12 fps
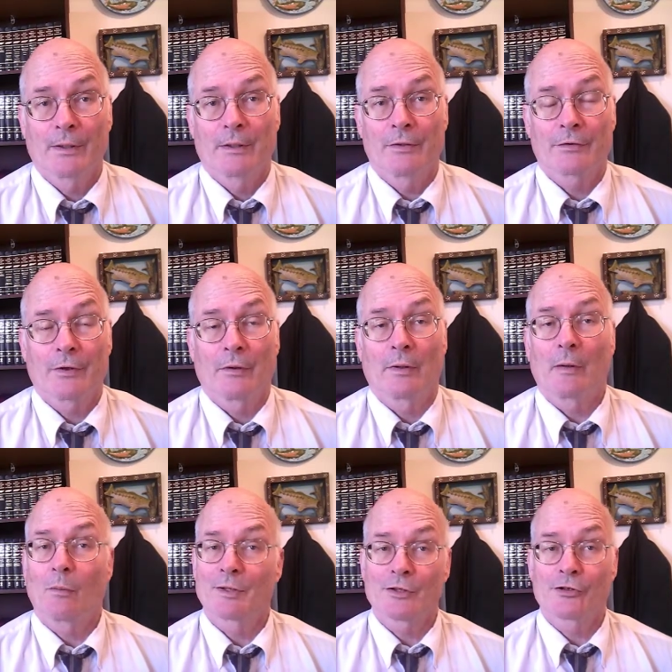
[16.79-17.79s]
So I
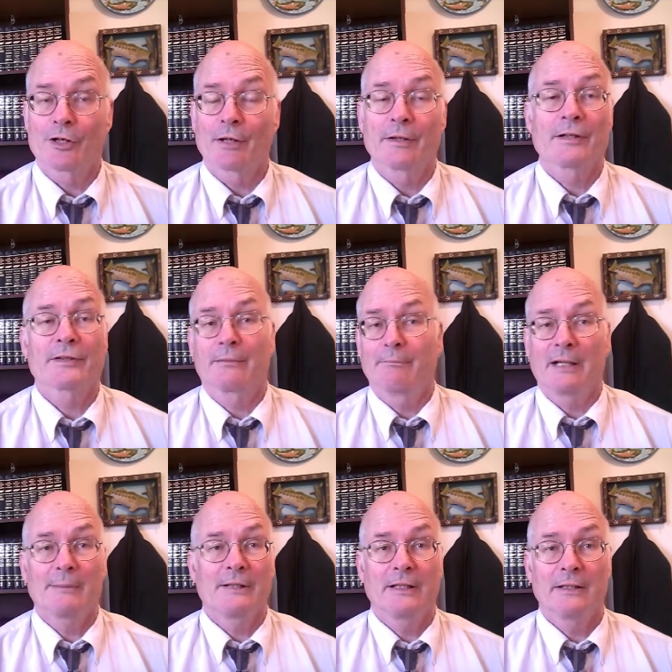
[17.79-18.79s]
wanted to share this and
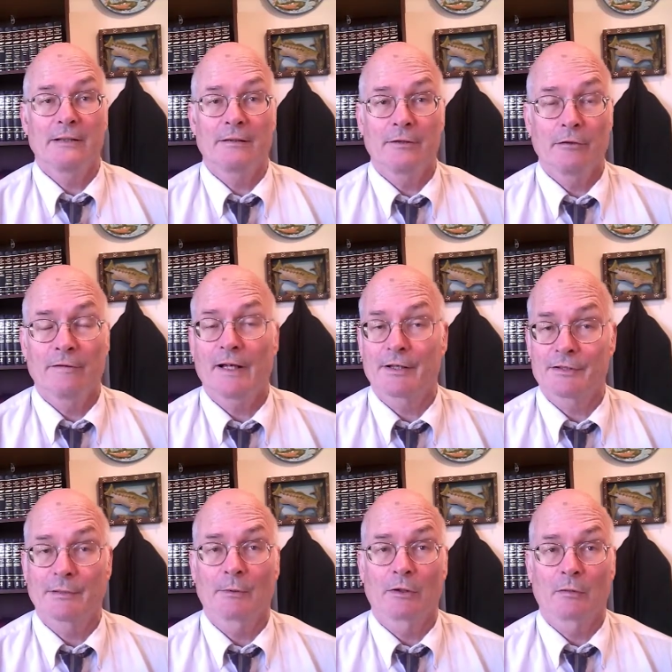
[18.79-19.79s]
maybe you've had a
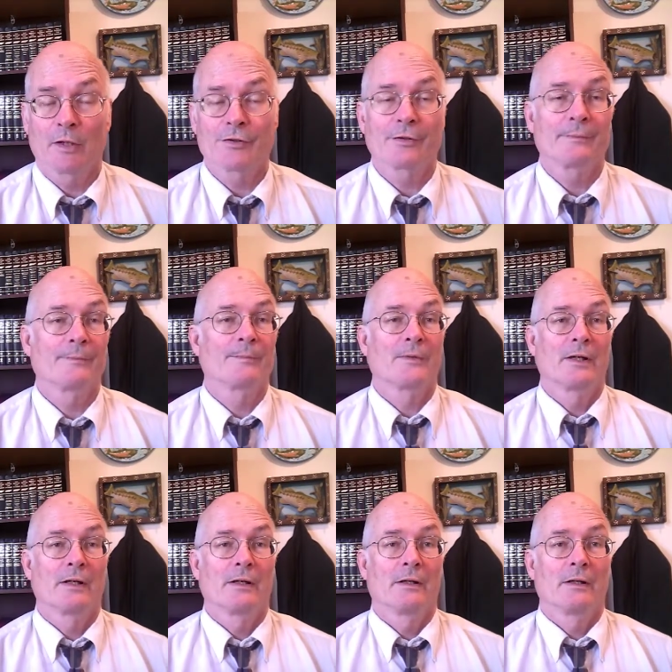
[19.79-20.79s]
similar question.
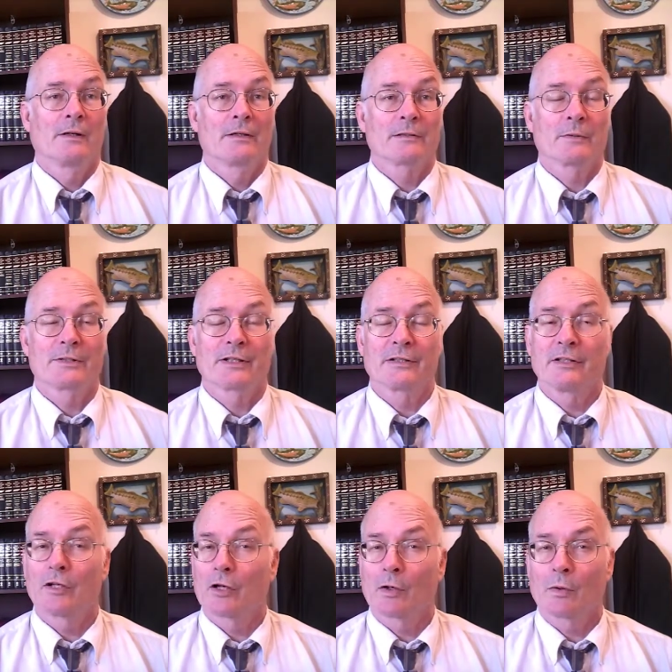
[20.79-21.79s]
Someone says,
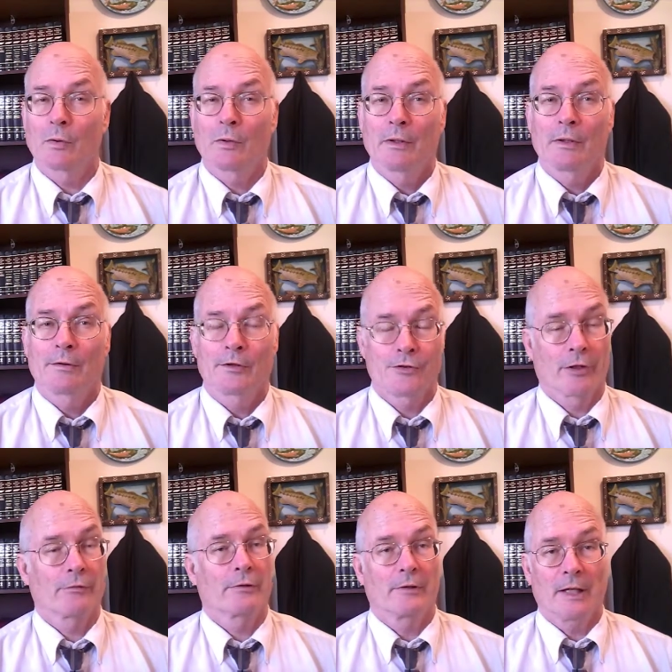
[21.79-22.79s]
you know, the
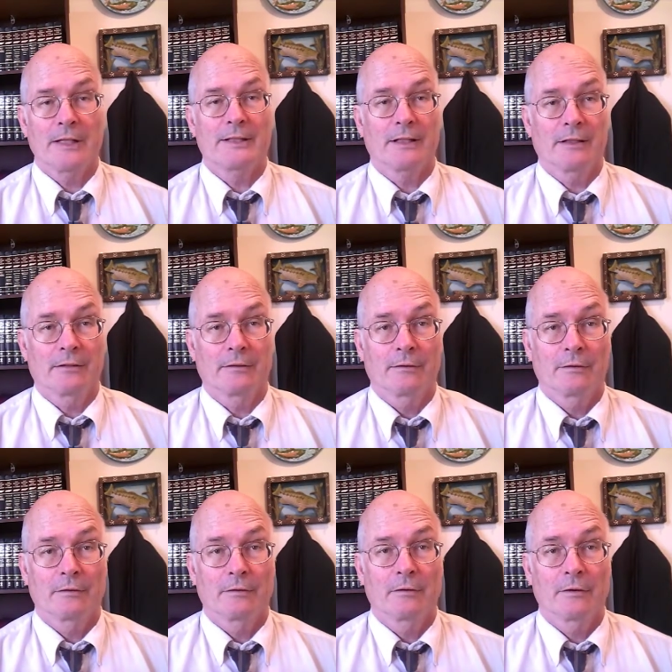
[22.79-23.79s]
children are 18,
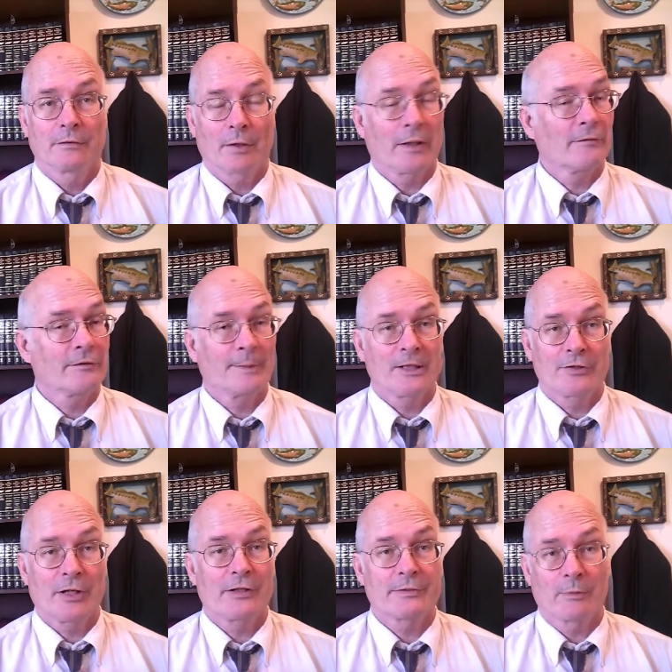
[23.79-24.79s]
so I don't have to pay
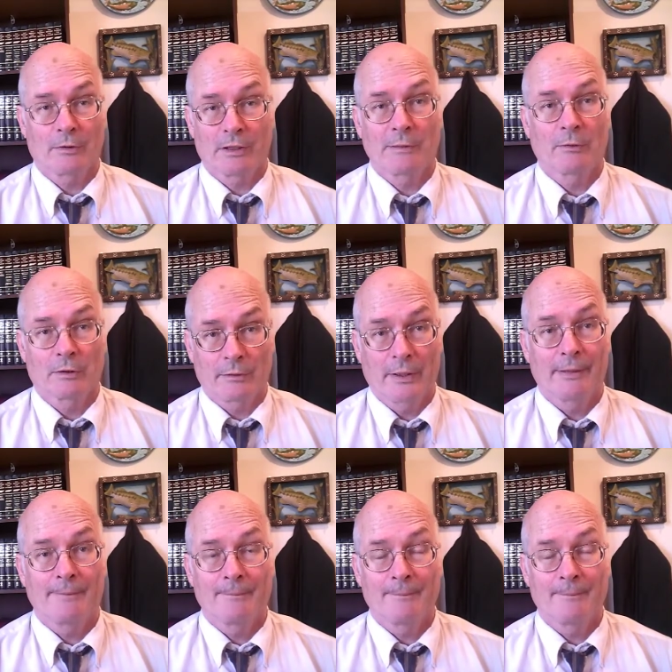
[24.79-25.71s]
child support anymore, right?